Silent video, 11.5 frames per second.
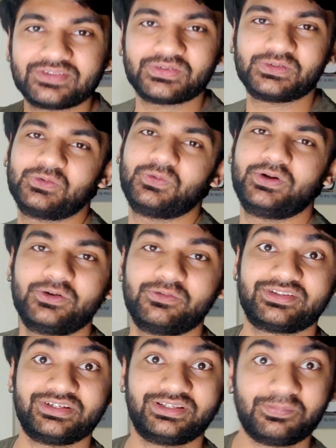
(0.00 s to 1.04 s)
guys also want to
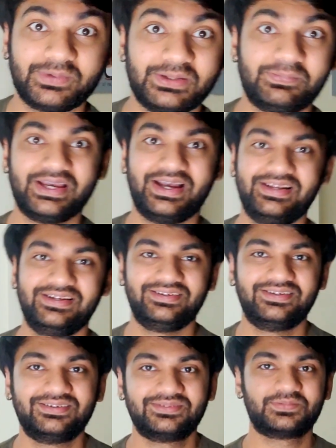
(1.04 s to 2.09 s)
visit the P P Island.